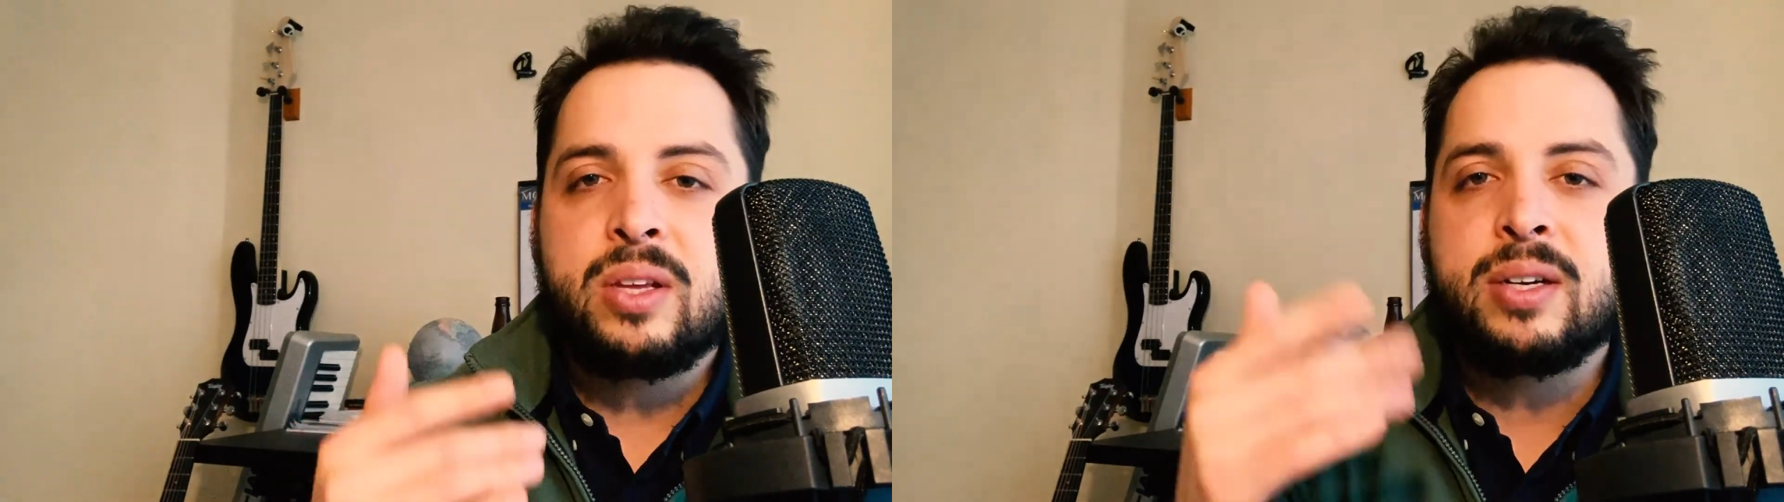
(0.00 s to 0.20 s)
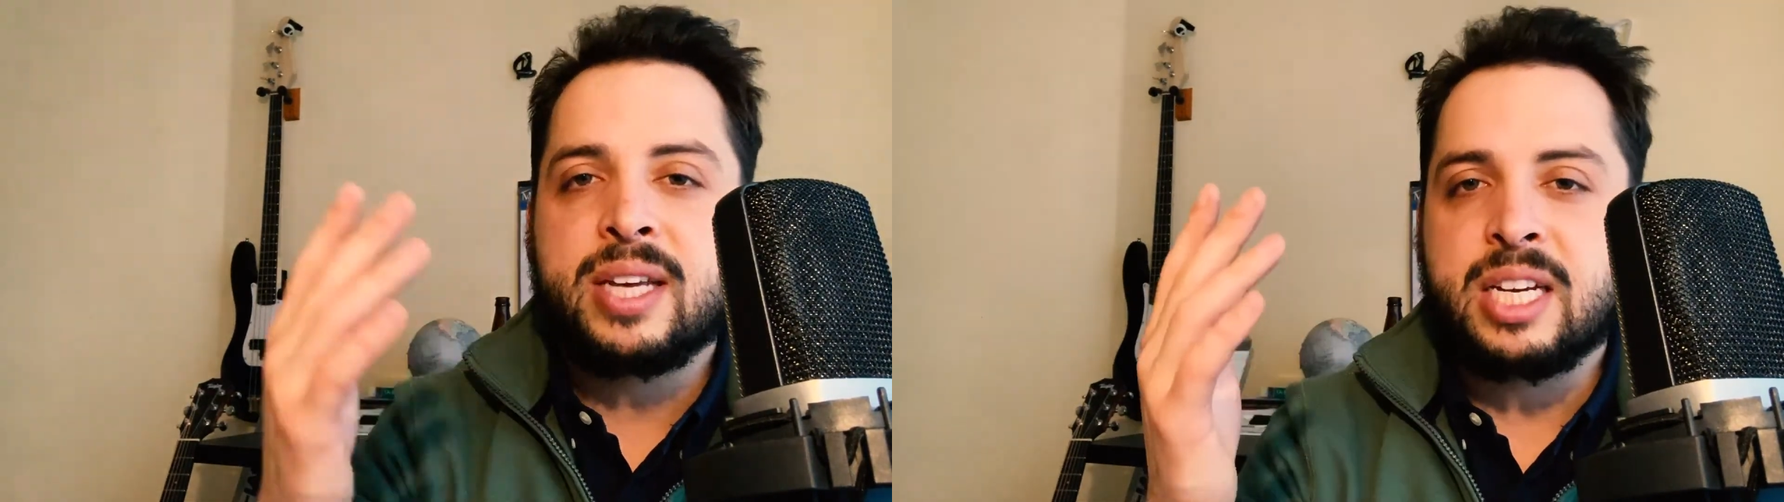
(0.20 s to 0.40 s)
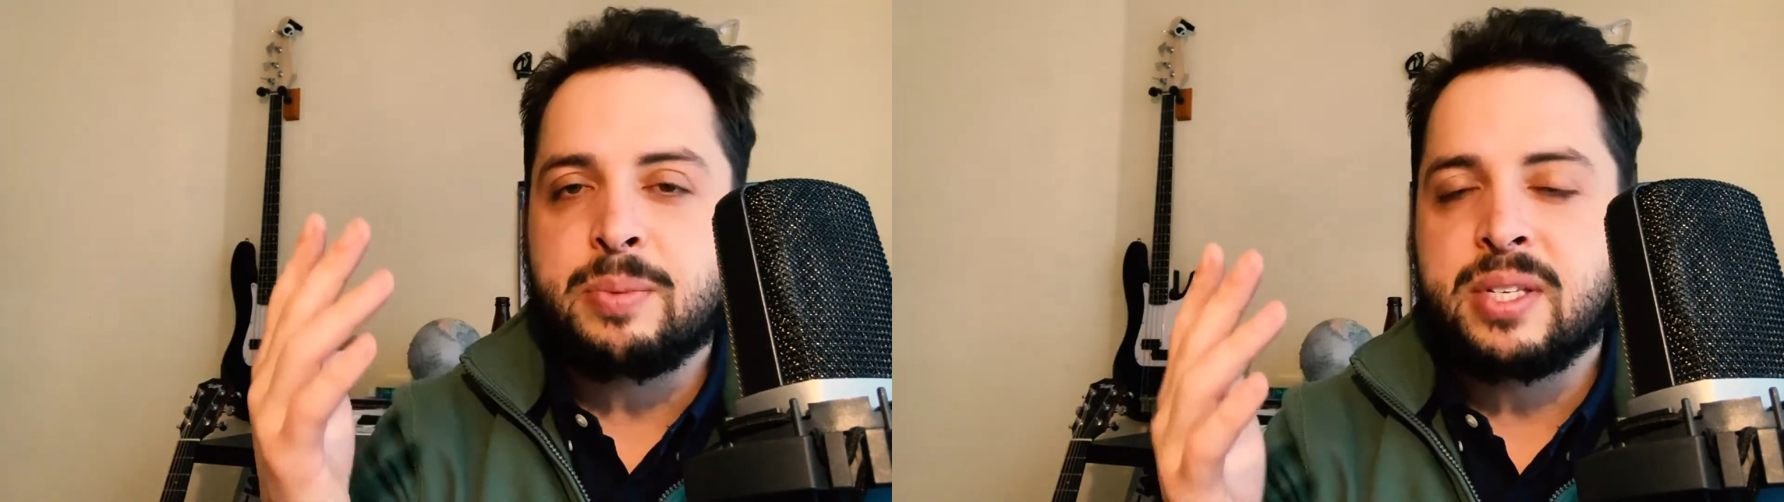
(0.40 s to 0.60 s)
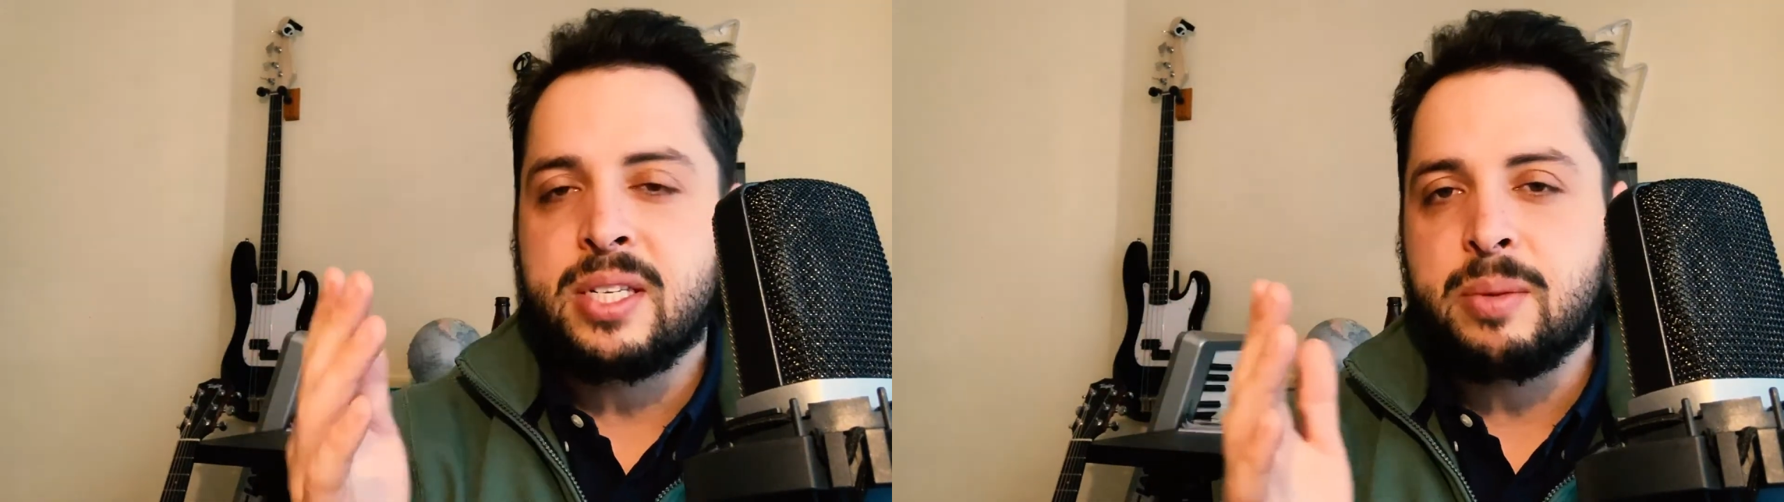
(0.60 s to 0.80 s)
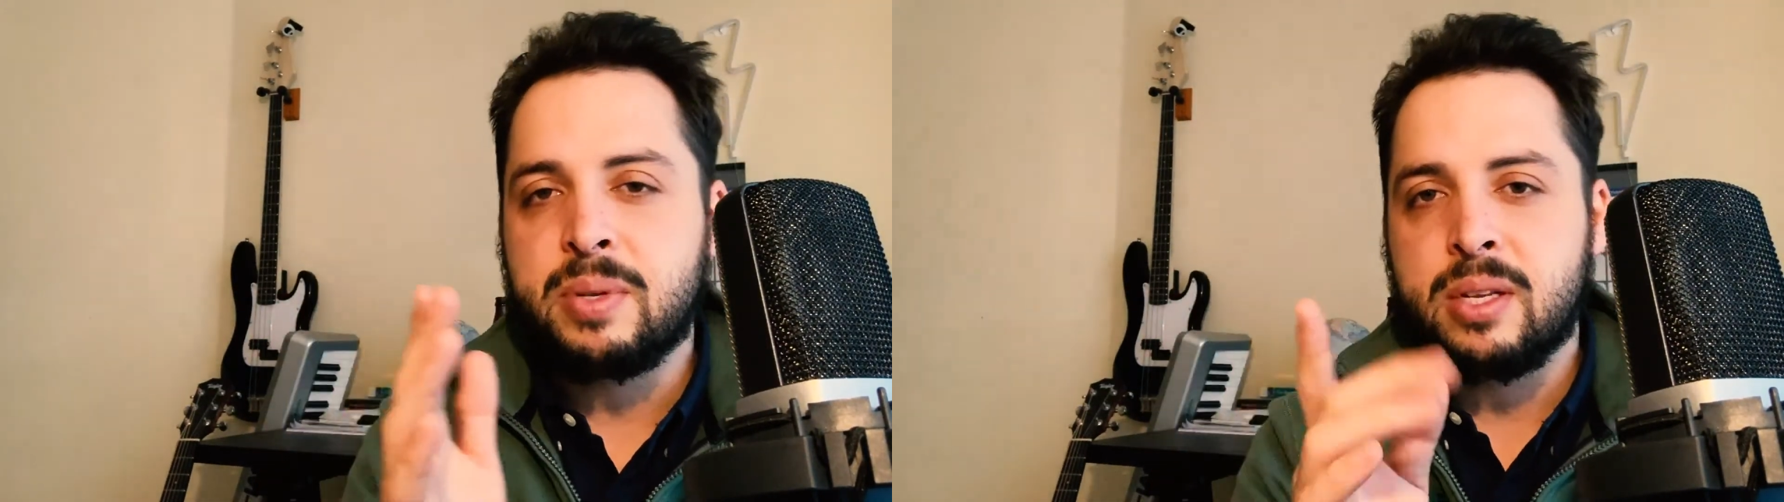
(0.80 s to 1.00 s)
their attachment
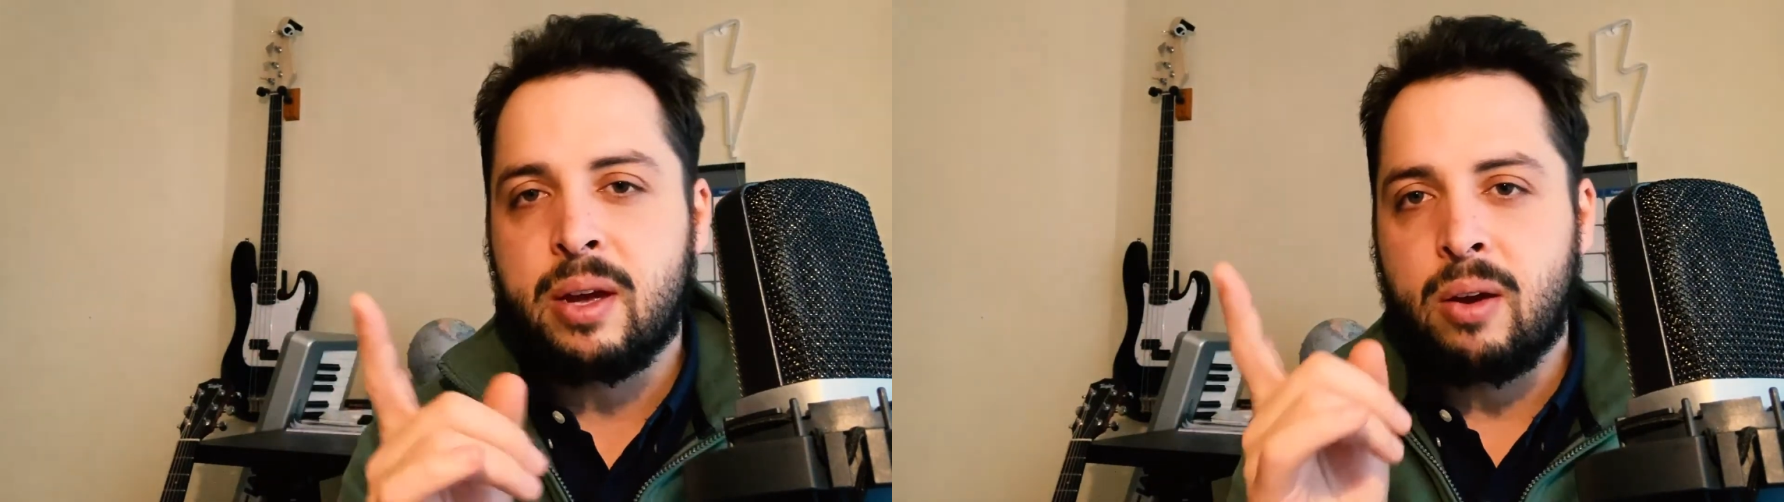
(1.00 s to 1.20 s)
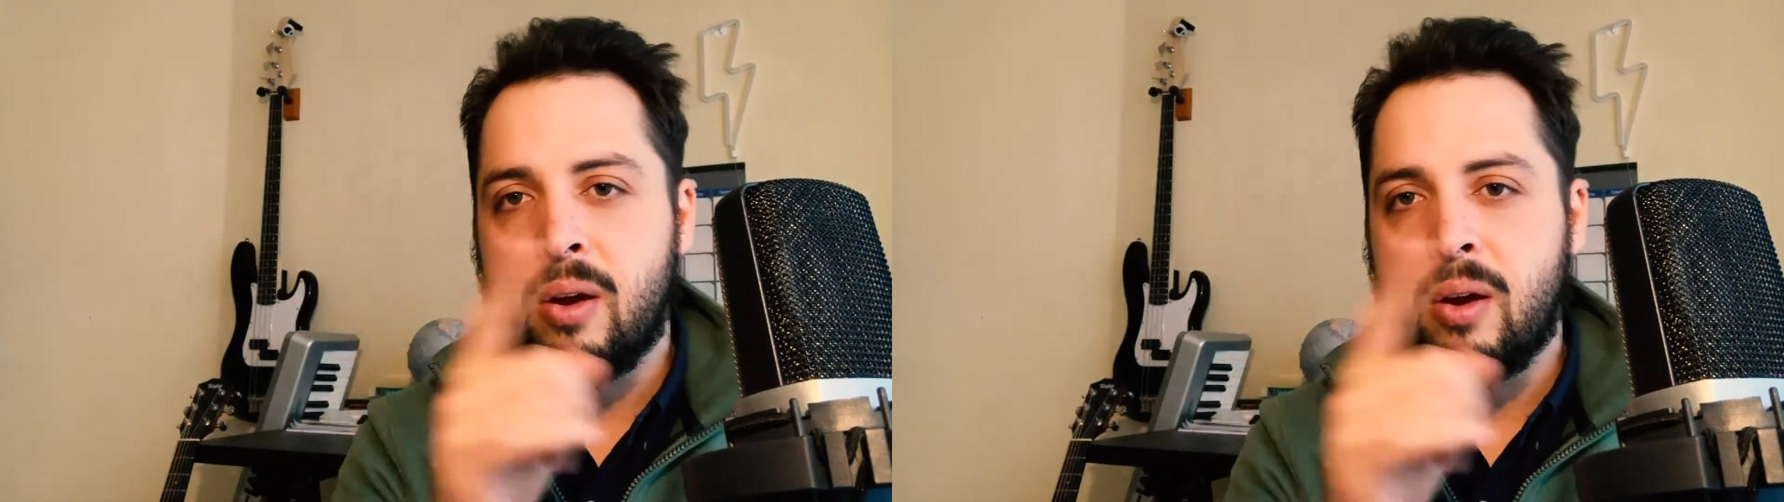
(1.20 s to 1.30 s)
system is on,